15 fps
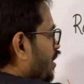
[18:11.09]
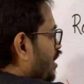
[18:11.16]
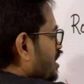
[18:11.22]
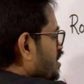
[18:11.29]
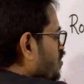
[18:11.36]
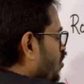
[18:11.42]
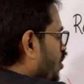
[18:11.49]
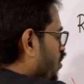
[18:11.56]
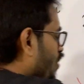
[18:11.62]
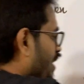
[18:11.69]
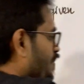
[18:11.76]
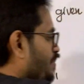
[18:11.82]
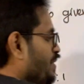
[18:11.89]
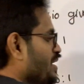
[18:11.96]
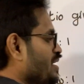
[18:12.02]
R, small y.
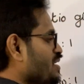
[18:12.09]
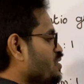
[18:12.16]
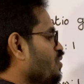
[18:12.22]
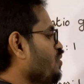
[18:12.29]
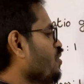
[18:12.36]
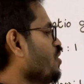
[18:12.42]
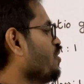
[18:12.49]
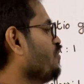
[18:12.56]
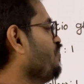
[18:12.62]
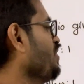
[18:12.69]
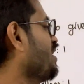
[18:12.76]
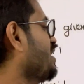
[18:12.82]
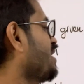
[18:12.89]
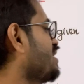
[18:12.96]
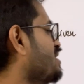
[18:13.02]
So
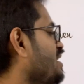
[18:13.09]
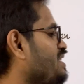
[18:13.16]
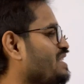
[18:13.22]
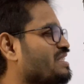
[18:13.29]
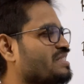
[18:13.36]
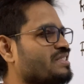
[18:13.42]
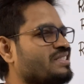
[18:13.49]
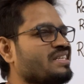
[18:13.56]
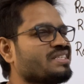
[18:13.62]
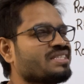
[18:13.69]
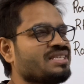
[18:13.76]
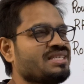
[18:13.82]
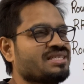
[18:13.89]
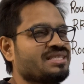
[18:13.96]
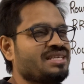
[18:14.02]
we suggest this
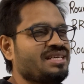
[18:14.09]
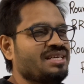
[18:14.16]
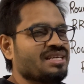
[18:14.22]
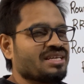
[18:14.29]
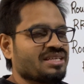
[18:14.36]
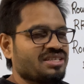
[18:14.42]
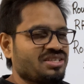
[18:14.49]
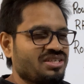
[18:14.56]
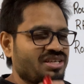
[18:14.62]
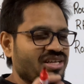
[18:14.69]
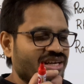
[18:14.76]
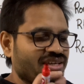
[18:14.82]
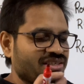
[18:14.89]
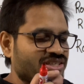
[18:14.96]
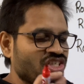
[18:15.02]
is the
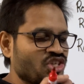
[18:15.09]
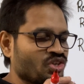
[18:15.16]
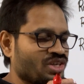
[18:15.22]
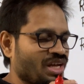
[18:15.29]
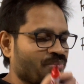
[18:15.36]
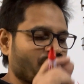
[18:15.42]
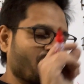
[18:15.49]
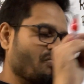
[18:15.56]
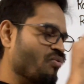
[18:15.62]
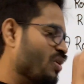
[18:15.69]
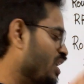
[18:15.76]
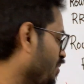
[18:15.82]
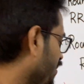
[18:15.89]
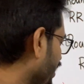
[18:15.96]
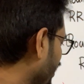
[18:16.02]
genotype of
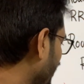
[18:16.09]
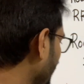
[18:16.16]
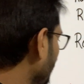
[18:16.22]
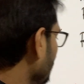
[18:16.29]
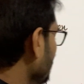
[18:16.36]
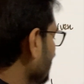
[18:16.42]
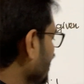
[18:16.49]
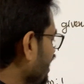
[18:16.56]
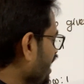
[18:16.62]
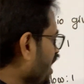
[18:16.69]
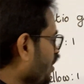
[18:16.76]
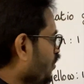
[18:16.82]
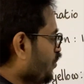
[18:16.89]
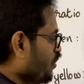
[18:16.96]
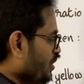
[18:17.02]
one parent.
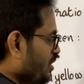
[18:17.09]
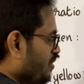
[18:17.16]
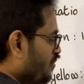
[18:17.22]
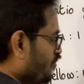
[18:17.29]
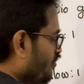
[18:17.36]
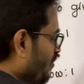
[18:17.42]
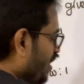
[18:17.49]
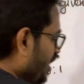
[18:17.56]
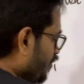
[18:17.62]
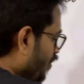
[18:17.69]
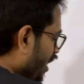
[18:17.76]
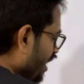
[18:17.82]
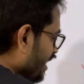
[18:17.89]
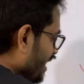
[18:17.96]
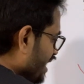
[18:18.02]
Now,
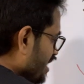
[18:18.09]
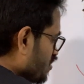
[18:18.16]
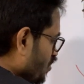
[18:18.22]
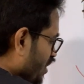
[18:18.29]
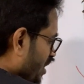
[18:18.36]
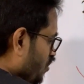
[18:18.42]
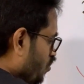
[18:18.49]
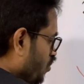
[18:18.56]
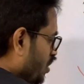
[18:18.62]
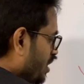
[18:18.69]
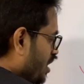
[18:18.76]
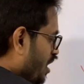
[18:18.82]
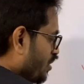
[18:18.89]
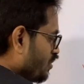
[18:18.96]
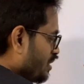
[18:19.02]
by this we can work
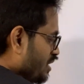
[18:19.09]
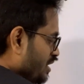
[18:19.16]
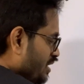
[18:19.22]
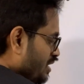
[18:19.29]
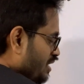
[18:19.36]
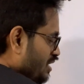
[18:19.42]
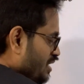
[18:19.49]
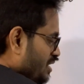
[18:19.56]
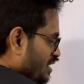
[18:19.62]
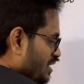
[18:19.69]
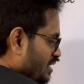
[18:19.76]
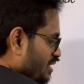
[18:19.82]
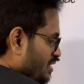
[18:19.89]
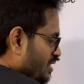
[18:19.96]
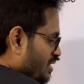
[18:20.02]
out
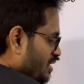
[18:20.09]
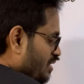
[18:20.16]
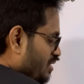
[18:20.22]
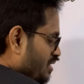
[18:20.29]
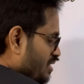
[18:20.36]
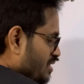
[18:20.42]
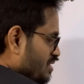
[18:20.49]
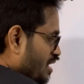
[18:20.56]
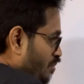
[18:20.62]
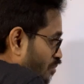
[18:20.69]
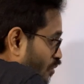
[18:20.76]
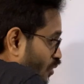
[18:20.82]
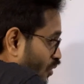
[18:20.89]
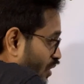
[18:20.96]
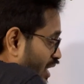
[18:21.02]
some
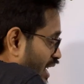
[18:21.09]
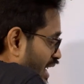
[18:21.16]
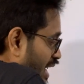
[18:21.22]
more